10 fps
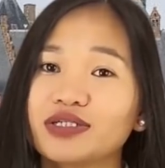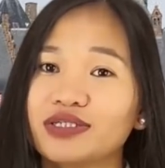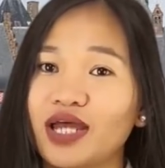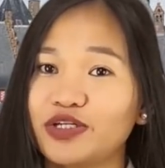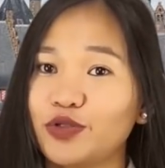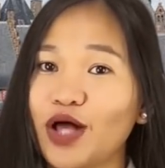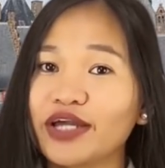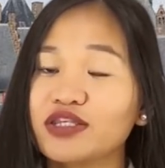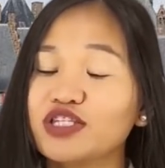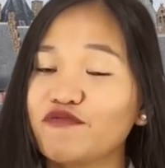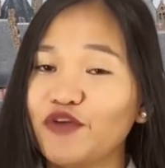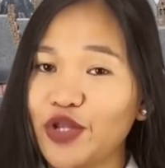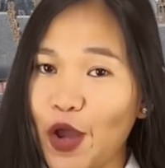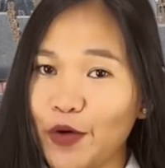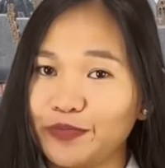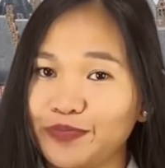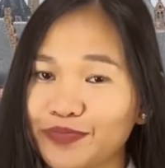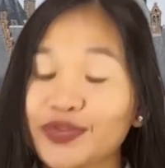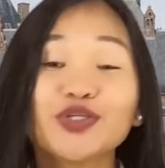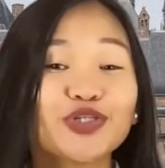is that you like this video,
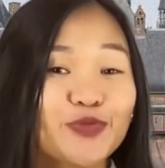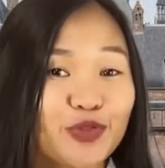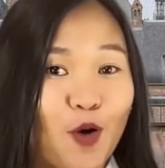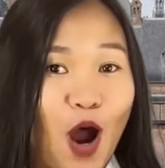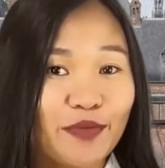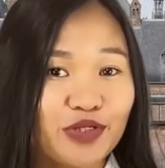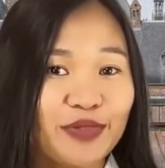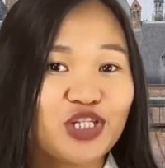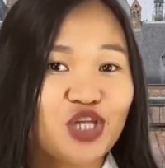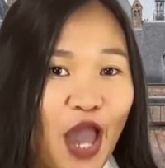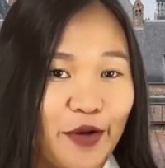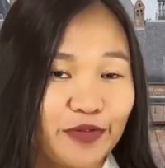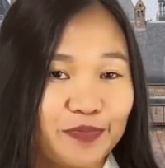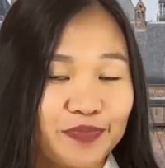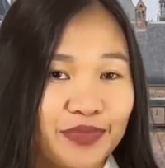subscribe to my channel,